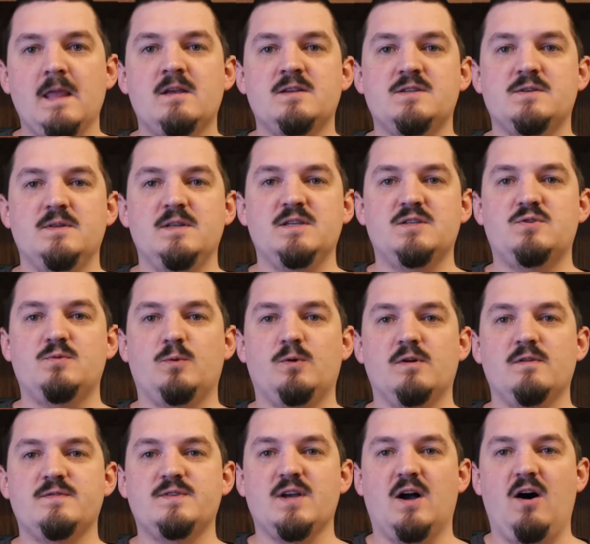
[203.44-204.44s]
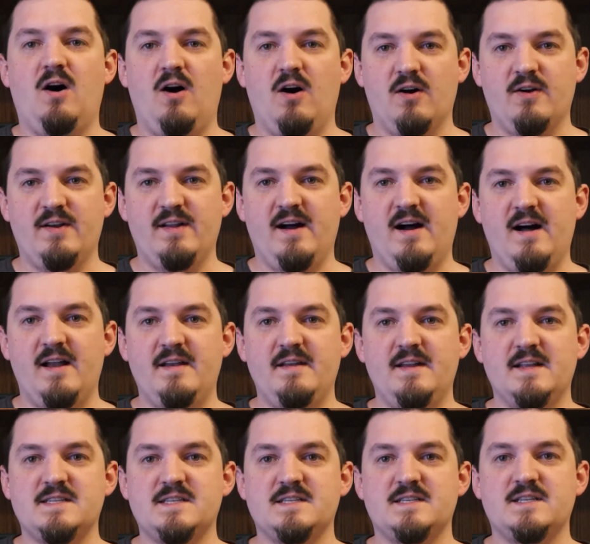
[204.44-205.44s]
So these dwarves are not
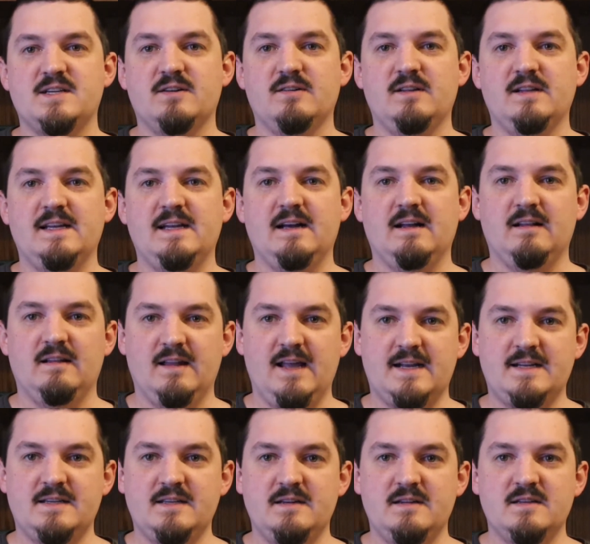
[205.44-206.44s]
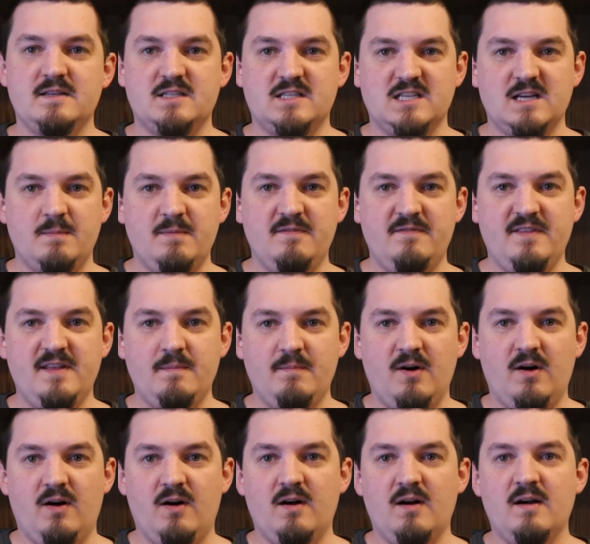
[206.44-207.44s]
necessarily elected. Some of
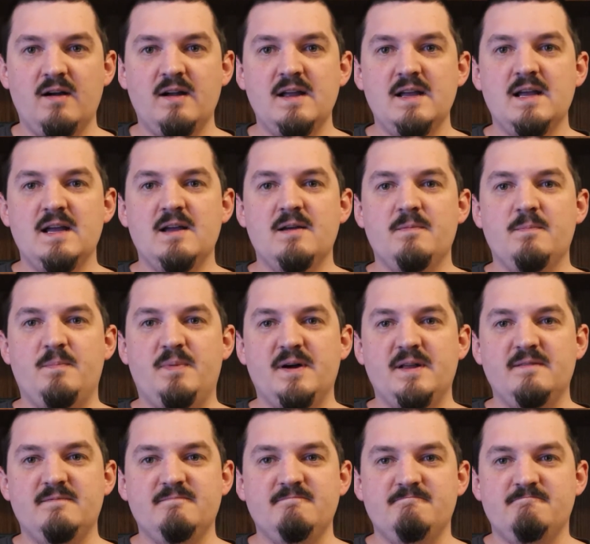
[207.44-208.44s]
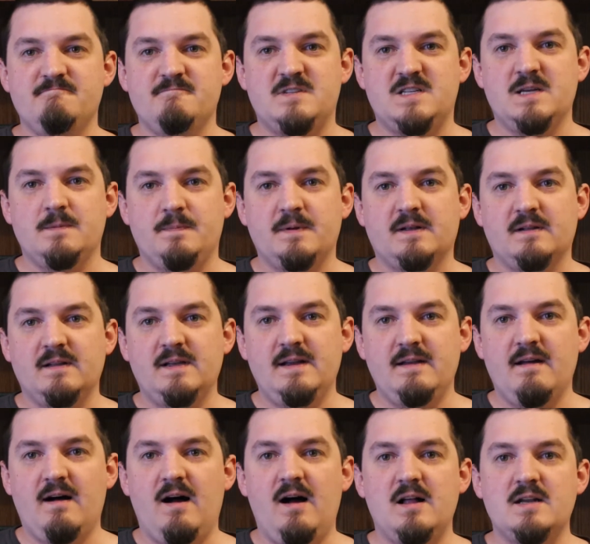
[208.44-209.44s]
them are, but typically
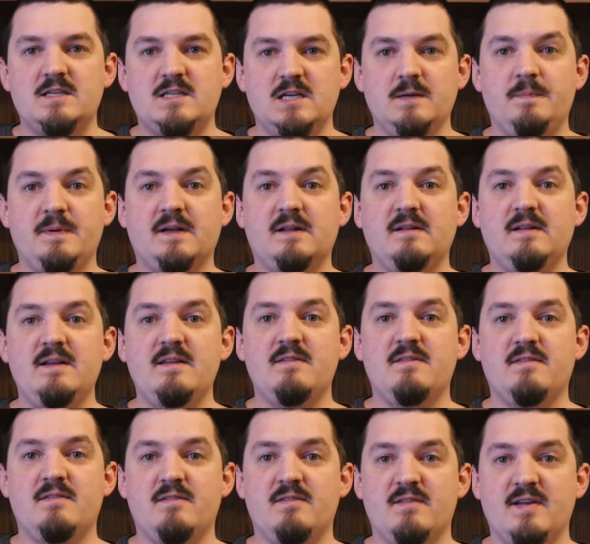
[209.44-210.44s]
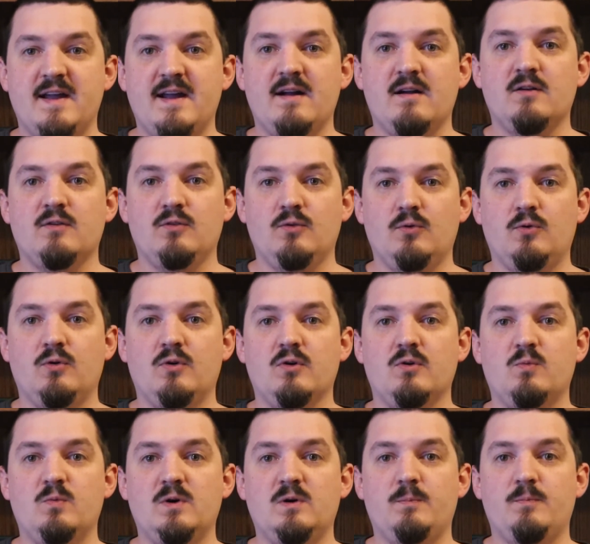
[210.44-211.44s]
not. Typically their
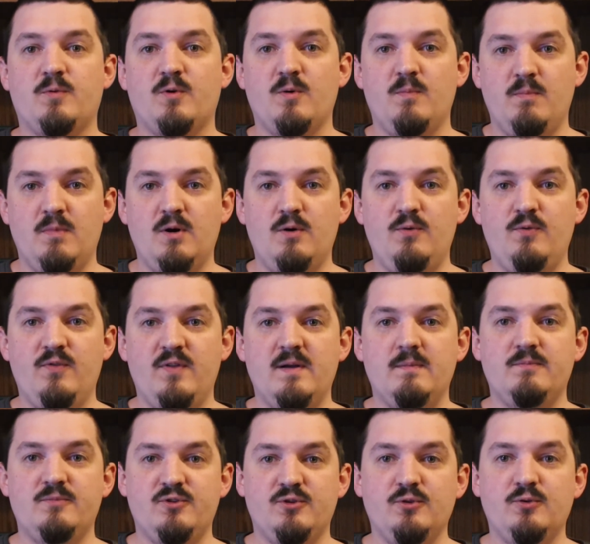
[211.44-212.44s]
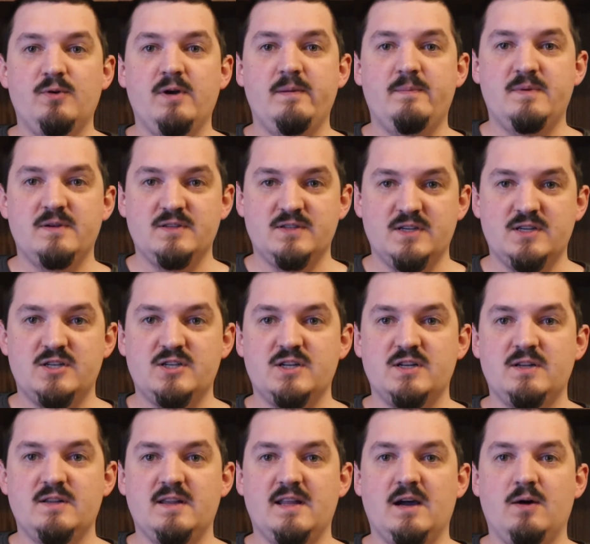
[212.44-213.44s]
lord will promote them to a
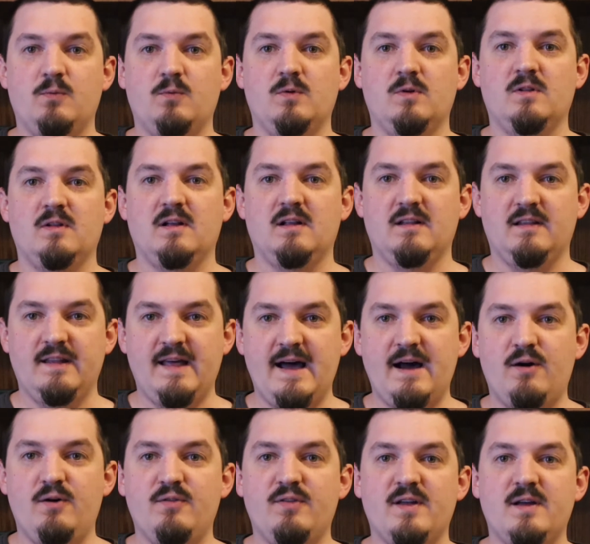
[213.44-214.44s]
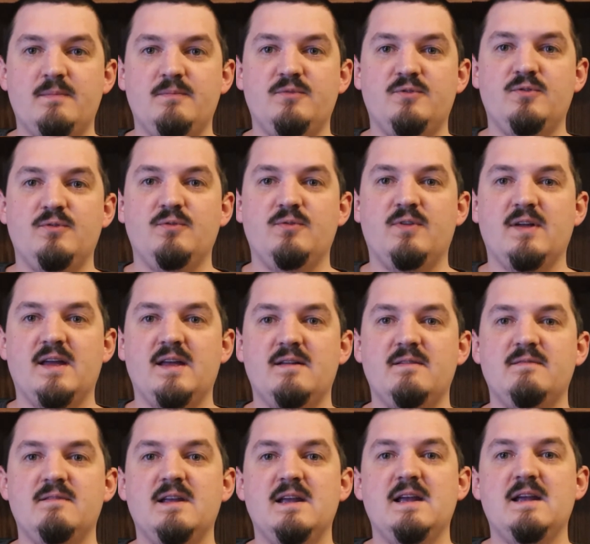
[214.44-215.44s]
position that will allow them to
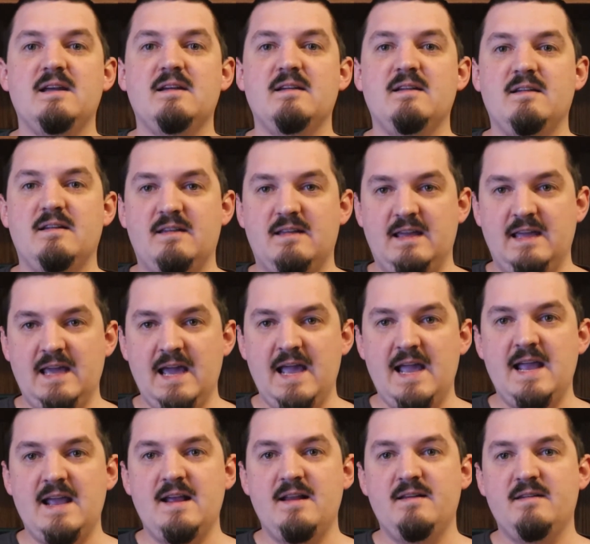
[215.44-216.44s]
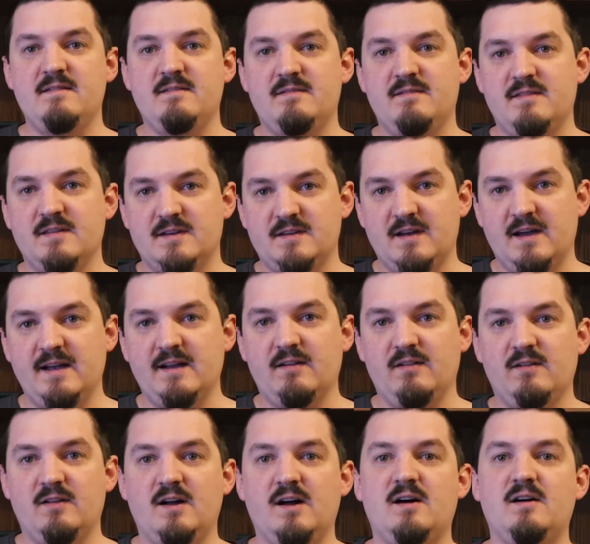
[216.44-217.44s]
then gain the
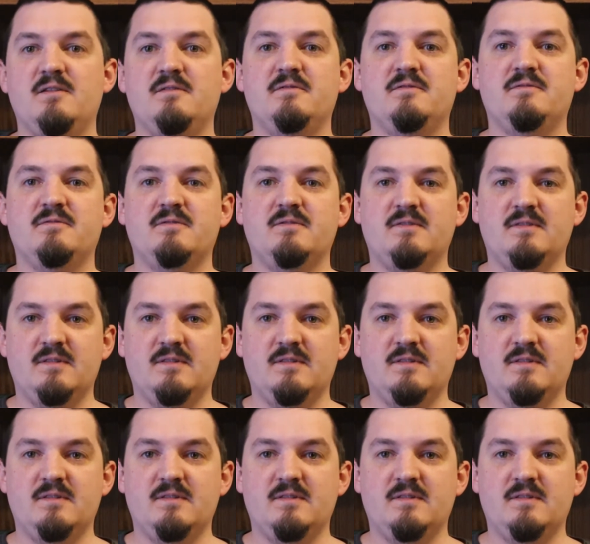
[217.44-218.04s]
title of